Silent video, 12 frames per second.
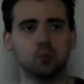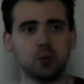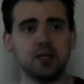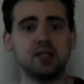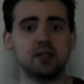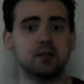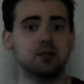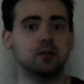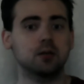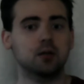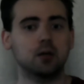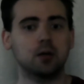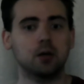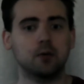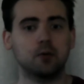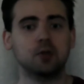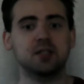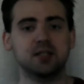reason
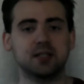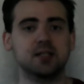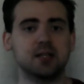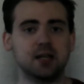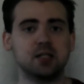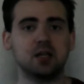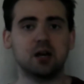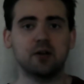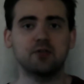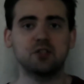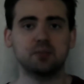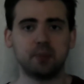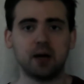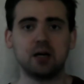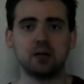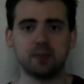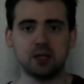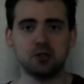for the success of
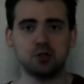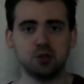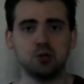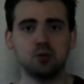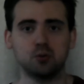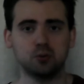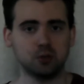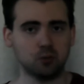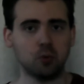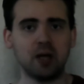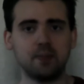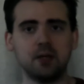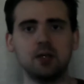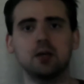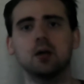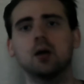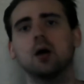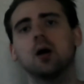Spider-Man 2, the Raimi
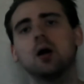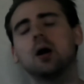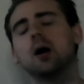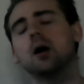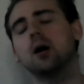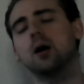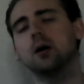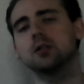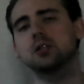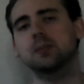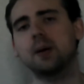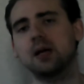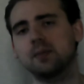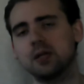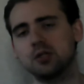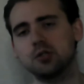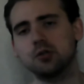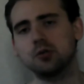
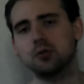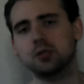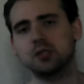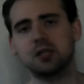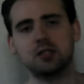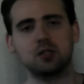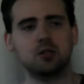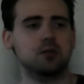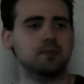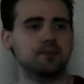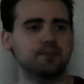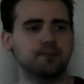Spider-Man 2, because that's